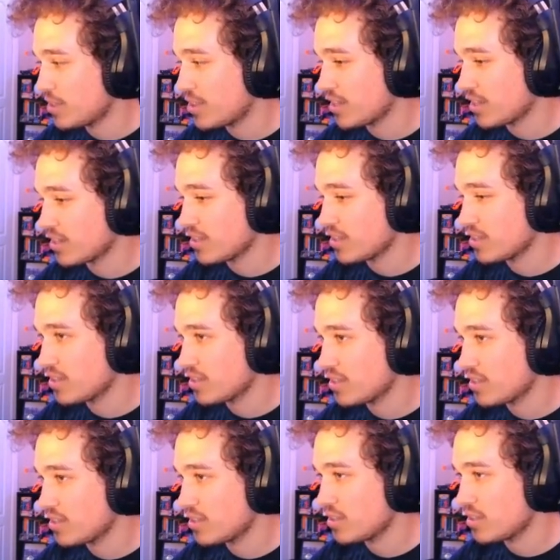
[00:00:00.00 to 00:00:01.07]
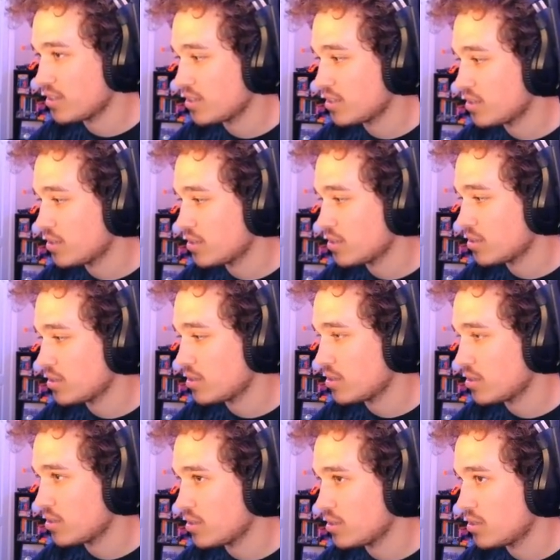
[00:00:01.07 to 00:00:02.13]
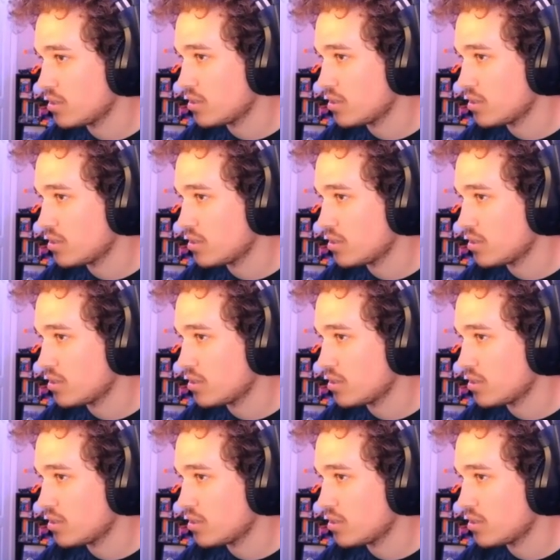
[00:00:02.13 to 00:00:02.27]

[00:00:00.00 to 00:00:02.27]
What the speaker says: ever surrender, because you